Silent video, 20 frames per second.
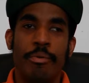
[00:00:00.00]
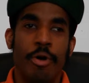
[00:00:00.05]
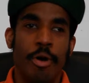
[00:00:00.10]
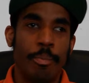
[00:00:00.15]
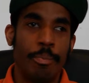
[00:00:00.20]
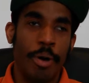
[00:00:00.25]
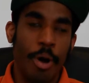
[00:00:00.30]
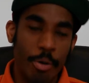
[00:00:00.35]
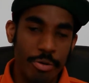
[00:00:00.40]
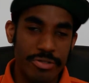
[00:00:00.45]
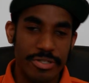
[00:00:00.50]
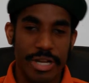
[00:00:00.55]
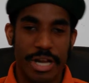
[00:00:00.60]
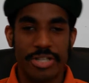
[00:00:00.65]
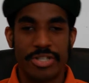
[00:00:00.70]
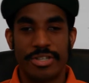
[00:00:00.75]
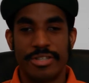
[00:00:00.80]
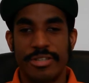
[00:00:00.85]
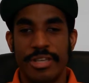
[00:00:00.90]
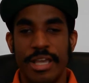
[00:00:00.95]
or posted, I
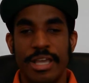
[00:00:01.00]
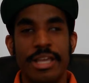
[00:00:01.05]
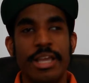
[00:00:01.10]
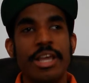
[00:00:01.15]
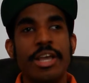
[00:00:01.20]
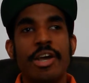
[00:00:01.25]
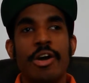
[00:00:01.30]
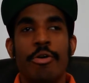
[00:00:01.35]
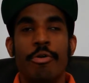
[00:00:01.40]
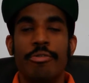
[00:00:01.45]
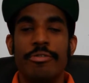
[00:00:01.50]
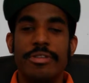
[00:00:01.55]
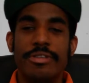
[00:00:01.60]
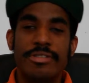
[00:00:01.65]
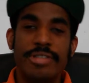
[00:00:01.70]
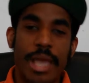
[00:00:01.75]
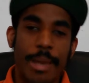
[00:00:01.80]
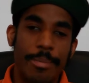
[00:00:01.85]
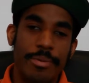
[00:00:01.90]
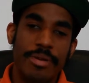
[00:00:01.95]
should say, on
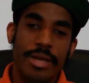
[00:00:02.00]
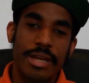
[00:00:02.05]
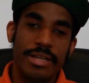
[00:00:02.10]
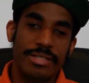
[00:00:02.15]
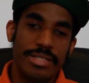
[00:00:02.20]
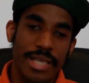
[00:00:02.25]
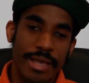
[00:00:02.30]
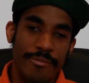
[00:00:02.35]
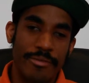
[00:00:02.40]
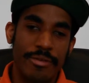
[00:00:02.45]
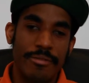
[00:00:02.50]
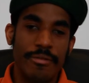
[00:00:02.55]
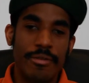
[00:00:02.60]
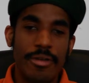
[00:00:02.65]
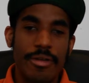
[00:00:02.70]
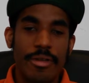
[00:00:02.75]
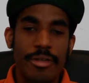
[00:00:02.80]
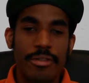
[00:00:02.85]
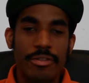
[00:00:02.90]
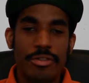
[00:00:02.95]
Disciple 97
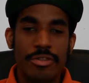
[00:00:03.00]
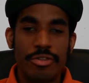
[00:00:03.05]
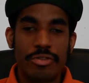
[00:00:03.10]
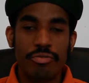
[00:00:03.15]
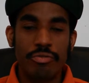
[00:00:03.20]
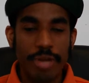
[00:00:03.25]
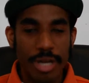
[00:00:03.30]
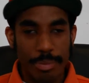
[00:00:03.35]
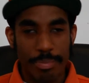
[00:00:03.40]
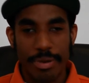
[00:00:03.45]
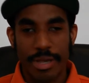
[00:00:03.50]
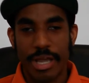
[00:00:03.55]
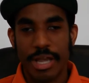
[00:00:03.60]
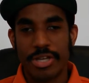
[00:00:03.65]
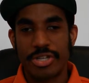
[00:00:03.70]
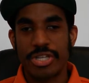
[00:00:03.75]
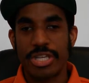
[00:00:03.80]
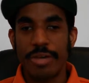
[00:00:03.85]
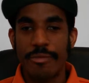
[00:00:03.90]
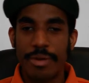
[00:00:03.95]
Twitter
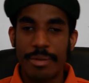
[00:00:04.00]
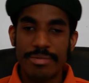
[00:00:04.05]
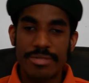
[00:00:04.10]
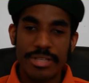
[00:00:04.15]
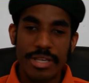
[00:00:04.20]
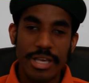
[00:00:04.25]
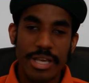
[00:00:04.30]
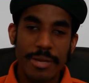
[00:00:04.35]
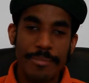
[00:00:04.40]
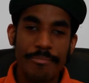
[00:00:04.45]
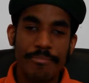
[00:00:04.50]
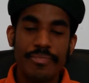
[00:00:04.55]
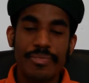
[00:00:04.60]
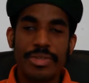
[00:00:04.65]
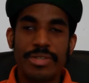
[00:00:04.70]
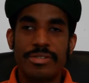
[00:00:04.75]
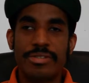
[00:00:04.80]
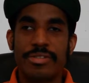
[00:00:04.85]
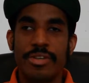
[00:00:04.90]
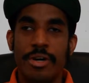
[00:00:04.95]
page. You get what I'm saying?
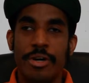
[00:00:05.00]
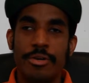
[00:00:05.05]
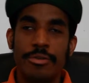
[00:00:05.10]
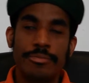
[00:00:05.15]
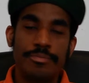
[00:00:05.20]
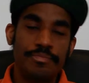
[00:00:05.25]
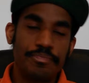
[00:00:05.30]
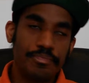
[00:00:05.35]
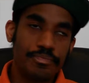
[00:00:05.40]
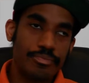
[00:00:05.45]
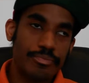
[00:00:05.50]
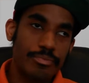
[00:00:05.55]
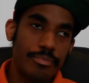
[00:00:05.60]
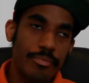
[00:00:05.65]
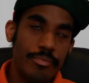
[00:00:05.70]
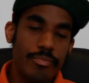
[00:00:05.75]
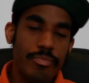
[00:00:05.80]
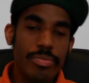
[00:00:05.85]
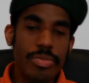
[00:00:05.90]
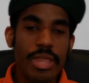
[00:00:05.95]
So
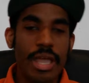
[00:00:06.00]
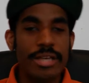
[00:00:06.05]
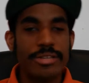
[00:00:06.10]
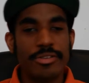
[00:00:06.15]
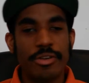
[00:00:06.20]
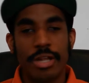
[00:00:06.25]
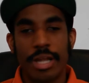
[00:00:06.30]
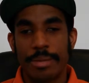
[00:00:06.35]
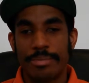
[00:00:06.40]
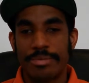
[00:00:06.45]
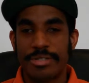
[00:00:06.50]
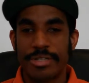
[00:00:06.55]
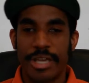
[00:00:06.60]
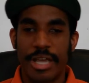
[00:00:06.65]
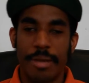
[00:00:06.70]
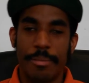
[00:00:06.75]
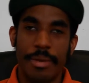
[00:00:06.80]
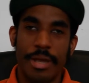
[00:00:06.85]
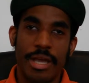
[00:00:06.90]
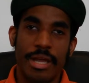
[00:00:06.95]
that's all I'm
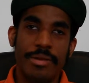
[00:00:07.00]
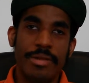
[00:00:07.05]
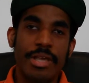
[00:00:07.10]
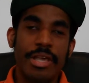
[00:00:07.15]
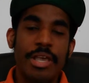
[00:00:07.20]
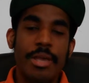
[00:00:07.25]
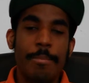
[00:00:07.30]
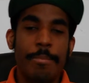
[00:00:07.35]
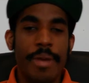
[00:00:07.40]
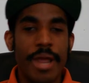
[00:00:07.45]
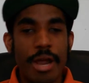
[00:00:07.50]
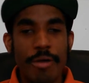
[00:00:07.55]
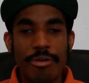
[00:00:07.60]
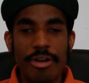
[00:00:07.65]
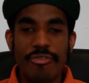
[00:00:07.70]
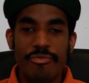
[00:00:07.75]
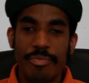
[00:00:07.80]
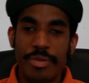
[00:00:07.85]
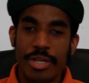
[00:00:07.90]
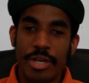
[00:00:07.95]
saying, man. Bear
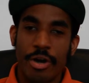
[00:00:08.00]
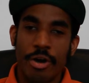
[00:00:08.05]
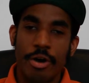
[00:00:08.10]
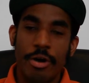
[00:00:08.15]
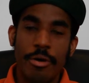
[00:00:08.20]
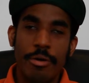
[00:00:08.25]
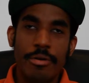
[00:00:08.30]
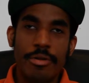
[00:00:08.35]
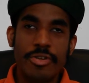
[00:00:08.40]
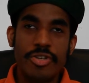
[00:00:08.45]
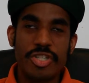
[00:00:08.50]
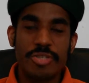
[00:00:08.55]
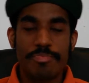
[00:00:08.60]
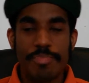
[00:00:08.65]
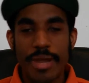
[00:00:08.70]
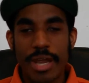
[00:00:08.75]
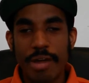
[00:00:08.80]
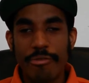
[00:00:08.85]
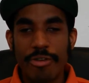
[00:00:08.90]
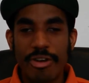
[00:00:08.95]
with me, y'all. Just
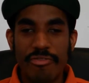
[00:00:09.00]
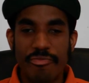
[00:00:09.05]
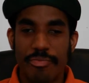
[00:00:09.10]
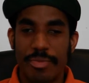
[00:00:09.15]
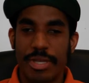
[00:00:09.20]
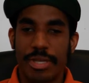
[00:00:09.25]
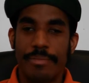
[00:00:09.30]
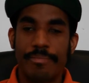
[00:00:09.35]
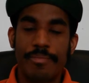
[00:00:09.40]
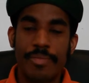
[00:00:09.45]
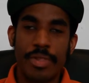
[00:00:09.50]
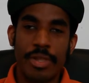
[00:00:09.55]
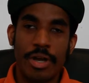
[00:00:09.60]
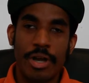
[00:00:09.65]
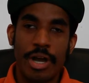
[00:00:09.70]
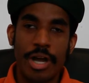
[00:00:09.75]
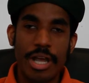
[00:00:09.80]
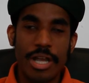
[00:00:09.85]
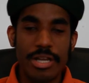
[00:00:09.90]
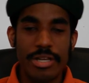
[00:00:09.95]
bear with me.
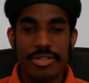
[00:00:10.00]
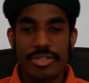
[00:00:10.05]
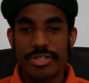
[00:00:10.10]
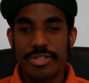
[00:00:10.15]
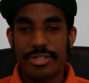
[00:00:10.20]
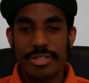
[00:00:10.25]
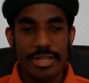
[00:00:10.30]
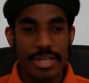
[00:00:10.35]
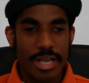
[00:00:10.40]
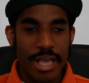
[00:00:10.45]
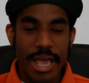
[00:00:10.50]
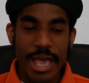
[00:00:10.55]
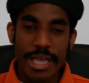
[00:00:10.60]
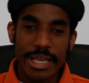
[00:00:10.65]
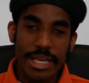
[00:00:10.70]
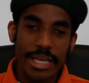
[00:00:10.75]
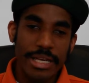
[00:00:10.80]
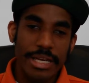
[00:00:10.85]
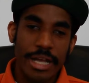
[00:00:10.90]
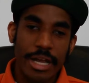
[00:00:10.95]
All right? Just
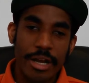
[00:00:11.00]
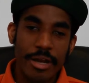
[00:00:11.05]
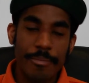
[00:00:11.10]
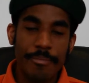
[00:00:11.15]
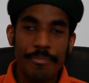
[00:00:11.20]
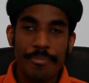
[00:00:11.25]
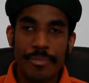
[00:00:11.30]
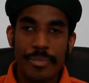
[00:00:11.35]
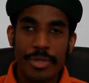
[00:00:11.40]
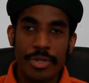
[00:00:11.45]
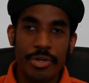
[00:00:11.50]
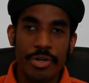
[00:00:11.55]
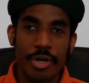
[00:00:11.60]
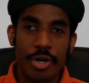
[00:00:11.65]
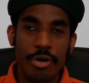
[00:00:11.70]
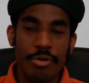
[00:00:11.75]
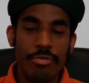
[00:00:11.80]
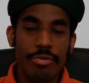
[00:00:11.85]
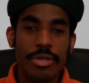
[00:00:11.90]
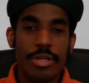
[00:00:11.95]
hang in there, you
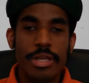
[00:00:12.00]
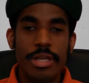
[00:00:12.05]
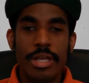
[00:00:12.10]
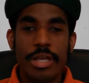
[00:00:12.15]
know.